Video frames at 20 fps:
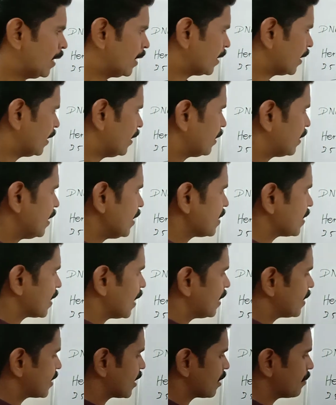In this
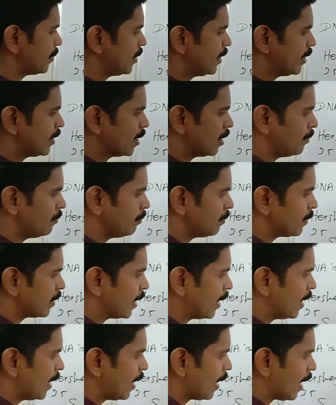culture medium,
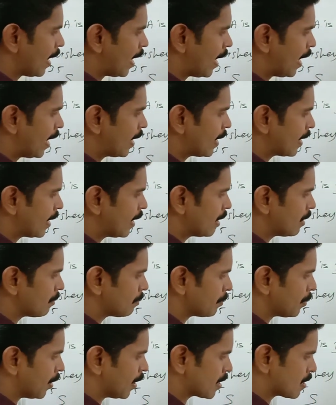they
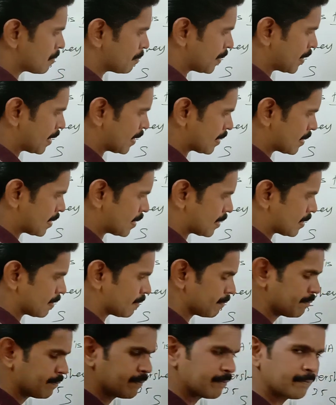added
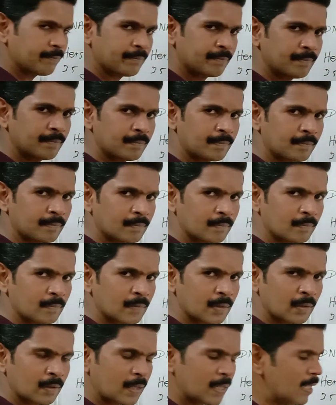phosphorus.
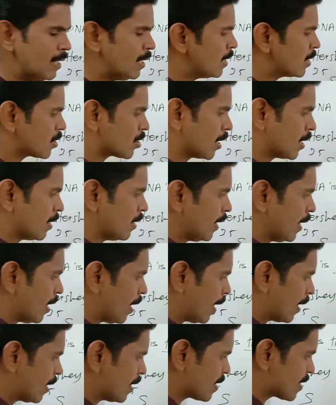Okay, sorry, they
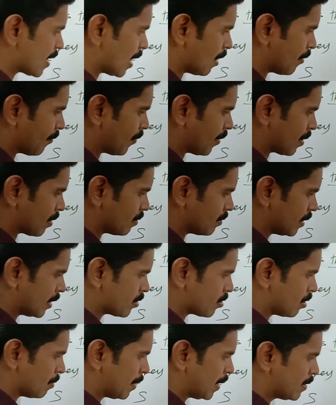added sulfur.
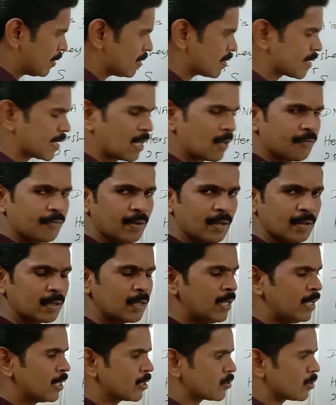Just imagine sulfur.
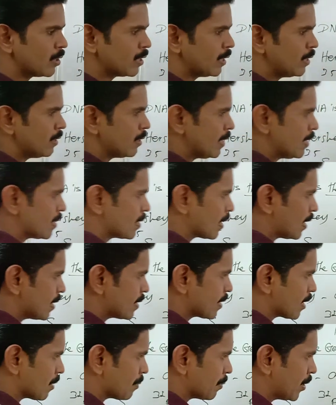So in this
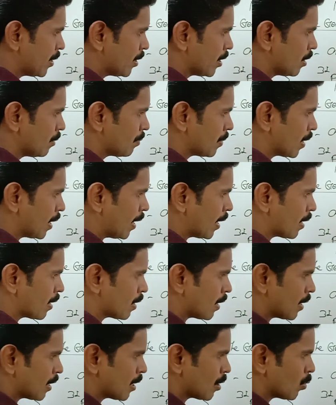culture medium, they added
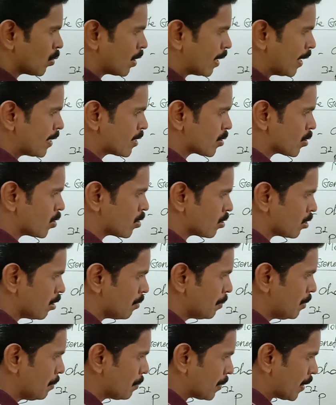another one
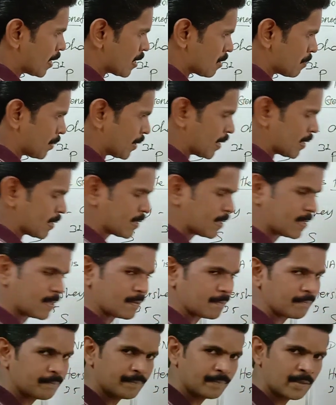isotope, phosphorus.
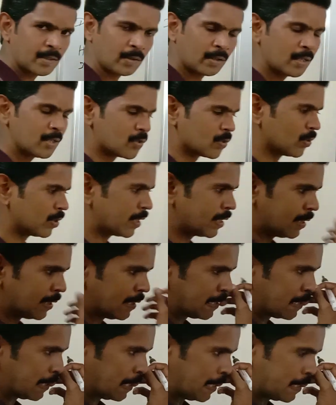Okay, so in
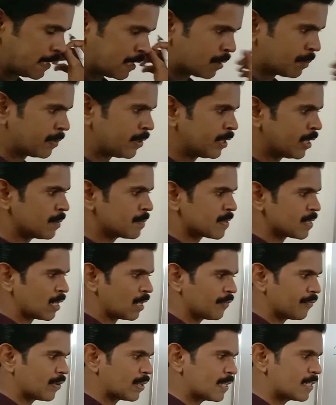this culture medium,
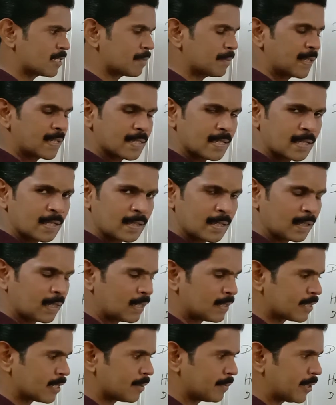sulfur is mixed in the
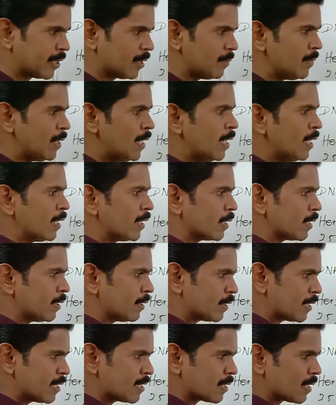culture medium. In
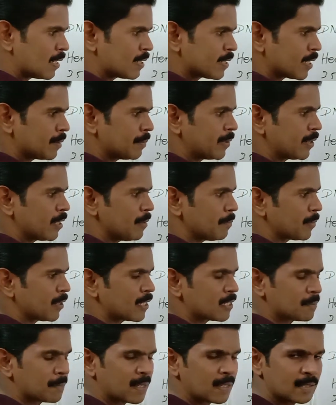this culture medium,
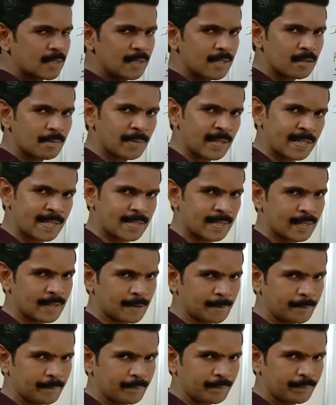phosphorus is mixed.
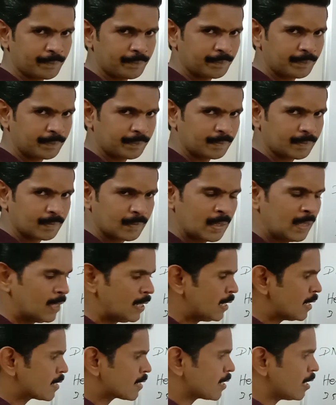
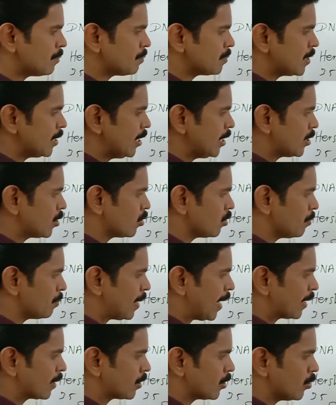Some T2
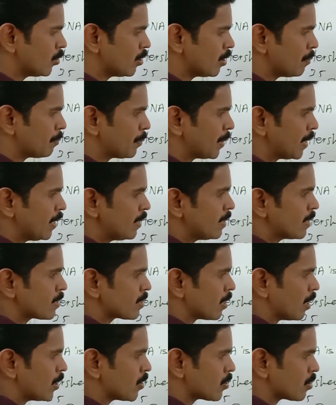bacteriophage is
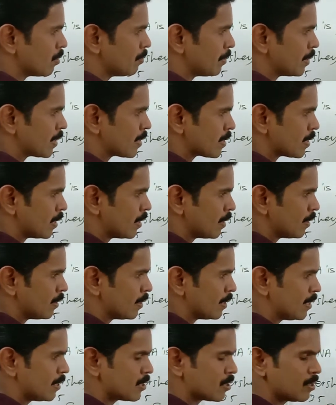also mixed in
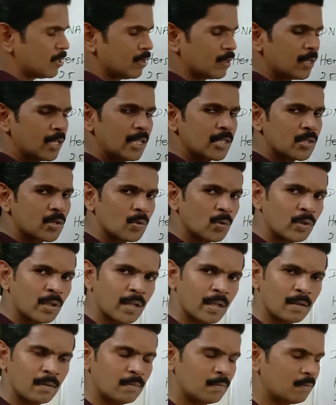these
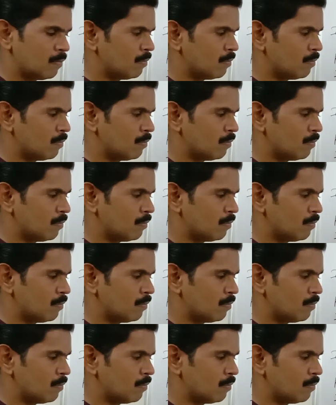two